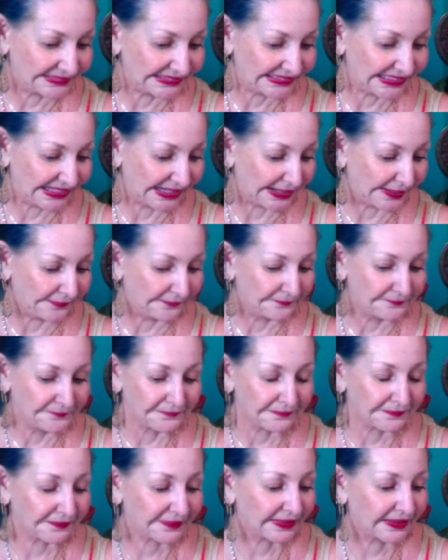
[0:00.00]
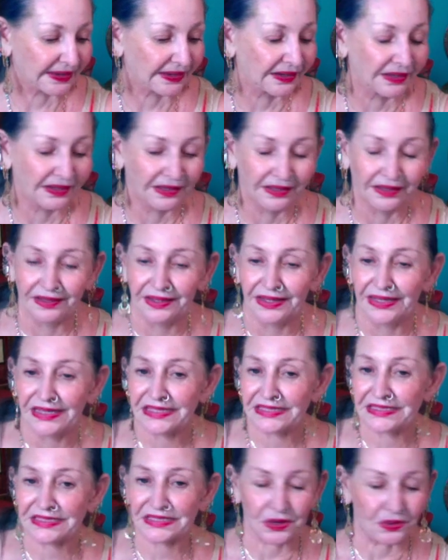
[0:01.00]
Yeah.
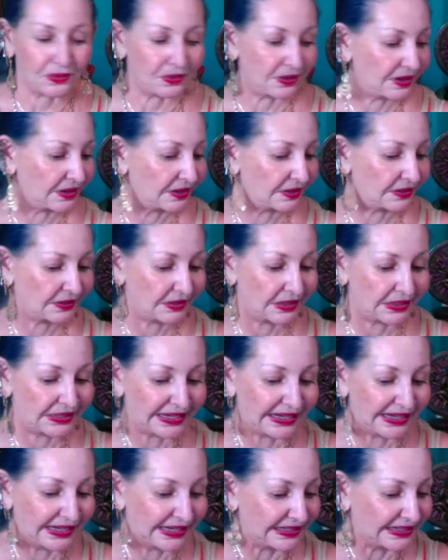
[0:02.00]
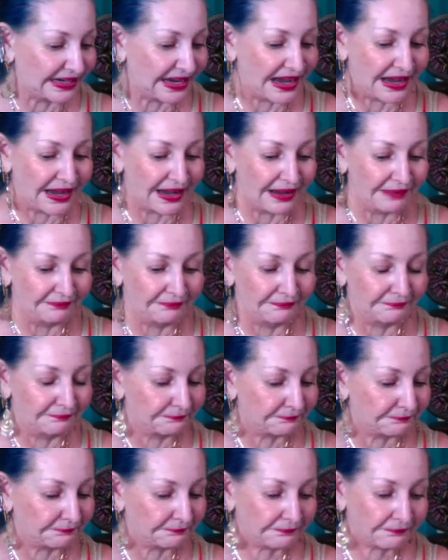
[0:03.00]
So again, um,
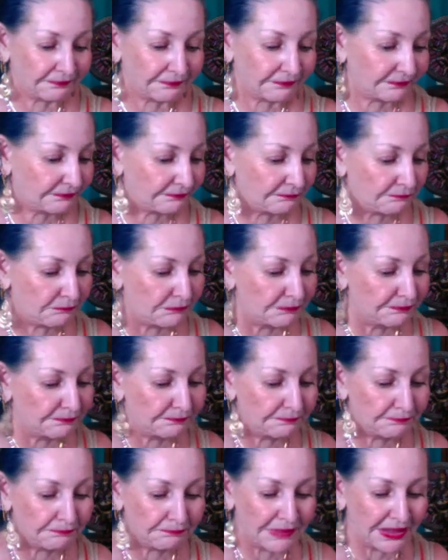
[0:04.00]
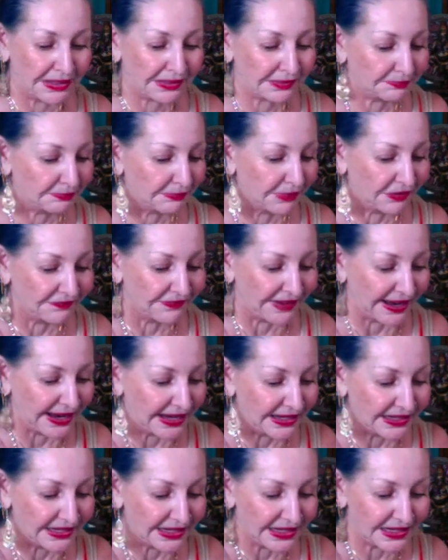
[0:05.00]
Mick
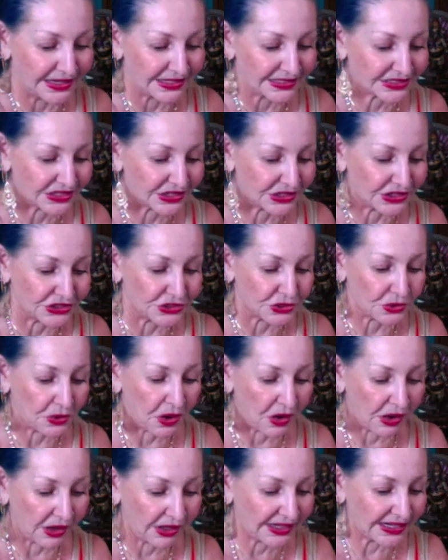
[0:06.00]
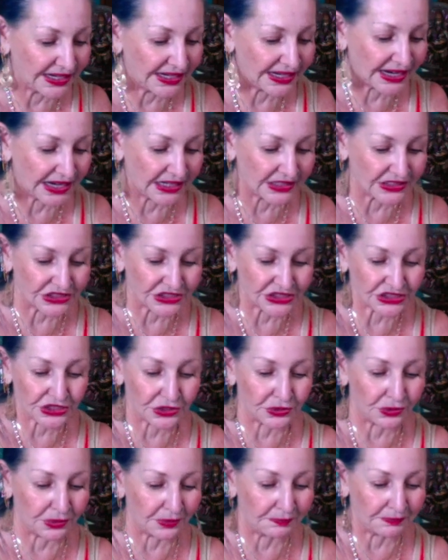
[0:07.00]
Mulvaney is going to do all he can to
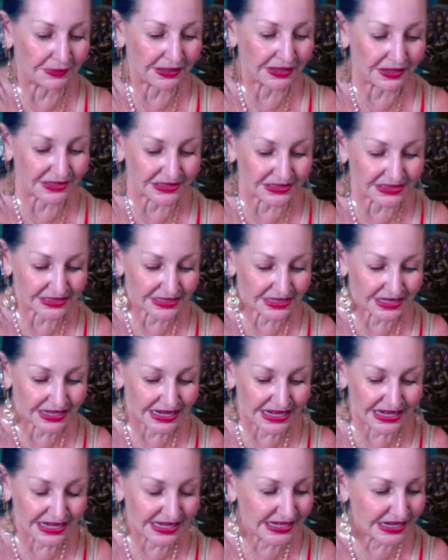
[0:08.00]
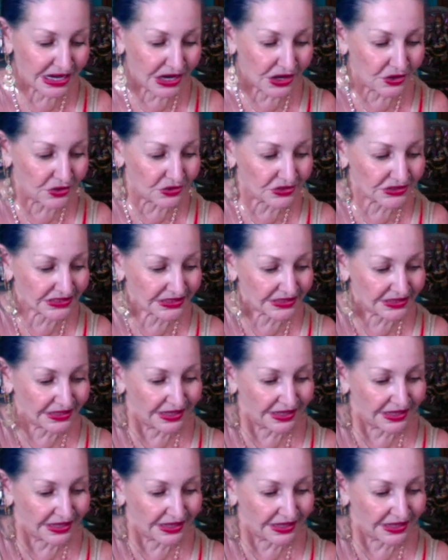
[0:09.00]
skew it because he knows